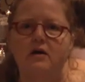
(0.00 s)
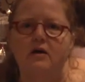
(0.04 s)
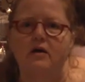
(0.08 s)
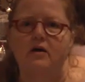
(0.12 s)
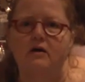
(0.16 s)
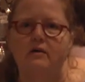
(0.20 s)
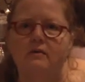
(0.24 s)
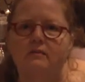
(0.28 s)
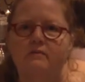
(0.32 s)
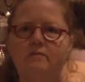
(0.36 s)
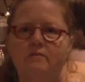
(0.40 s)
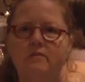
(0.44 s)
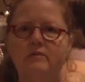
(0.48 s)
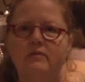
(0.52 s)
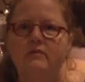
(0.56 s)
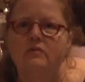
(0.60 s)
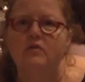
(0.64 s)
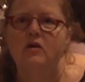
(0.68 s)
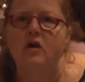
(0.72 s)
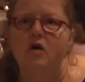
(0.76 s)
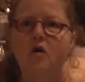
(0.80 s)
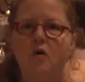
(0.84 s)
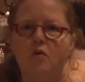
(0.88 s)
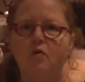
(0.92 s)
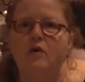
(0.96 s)
or
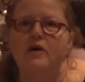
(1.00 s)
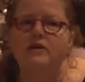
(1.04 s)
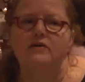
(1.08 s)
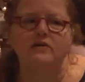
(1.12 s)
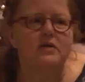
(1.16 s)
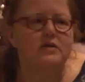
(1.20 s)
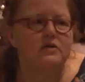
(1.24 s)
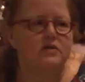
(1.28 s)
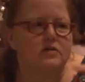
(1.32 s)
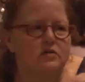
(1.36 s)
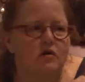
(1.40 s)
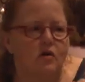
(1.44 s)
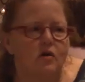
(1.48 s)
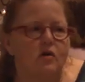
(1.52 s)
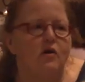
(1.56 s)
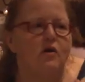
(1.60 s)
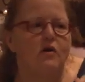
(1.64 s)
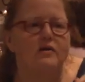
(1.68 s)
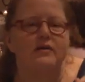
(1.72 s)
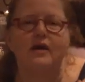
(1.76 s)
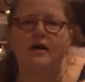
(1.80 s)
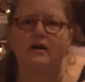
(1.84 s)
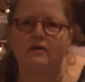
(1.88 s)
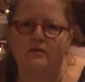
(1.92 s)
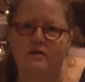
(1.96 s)
quadriplegic or you
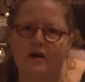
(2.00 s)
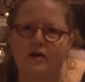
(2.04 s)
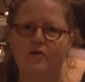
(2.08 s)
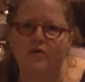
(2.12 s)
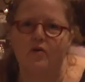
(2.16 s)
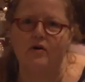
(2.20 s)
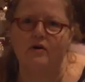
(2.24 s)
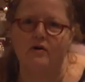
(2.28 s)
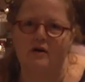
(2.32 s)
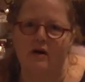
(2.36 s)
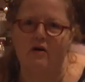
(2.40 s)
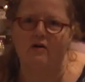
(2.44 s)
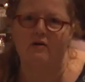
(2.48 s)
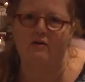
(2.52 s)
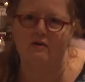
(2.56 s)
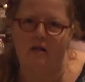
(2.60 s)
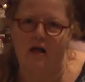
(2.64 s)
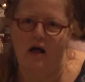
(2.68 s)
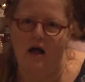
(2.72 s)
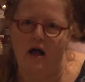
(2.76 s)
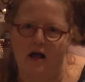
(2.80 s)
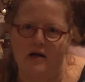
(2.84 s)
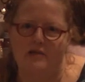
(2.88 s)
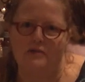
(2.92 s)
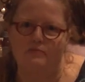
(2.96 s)
lose your
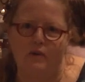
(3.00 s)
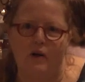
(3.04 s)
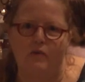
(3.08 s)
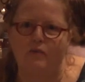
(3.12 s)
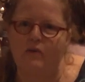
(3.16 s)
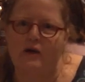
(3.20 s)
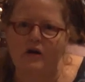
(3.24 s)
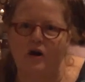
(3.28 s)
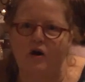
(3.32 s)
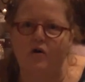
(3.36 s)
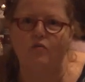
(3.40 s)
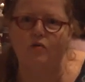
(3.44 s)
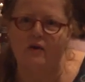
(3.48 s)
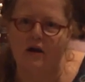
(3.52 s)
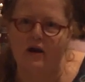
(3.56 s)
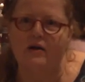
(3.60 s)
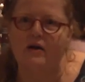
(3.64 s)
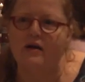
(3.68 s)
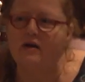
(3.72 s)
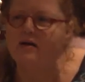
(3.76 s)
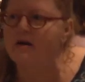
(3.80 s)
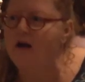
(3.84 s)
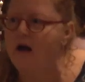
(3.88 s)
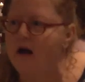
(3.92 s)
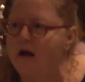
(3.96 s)
legs or use of
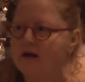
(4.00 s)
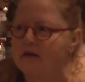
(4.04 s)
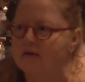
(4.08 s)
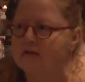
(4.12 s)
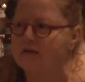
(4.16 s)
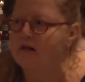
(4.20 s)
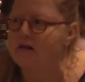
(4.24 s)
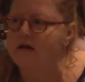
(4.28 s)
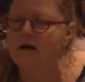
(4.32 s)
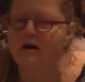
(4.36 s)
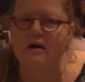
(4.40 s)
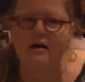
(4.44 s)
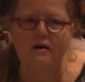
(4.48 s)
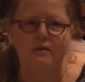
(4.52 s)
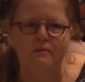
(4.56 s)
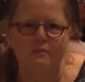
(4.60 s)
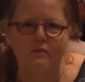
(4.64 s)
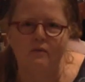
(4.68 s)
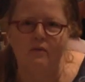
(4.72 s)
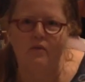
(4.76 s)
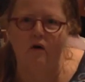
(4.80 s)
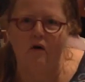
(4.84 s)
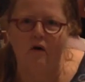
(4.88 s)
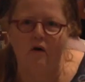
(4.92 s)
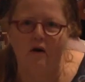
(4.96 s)
your legs,
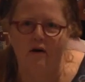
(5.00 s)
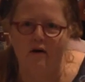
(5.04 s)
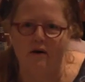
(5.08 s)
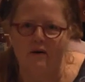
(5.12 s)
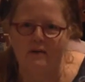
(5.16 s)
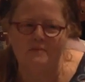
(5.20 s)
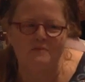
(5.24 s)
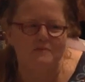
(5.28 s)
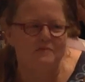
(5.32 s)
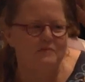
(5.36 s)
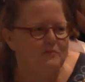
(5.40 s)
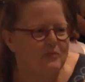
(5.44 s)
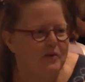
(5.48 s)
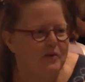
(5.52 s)
lose an arm,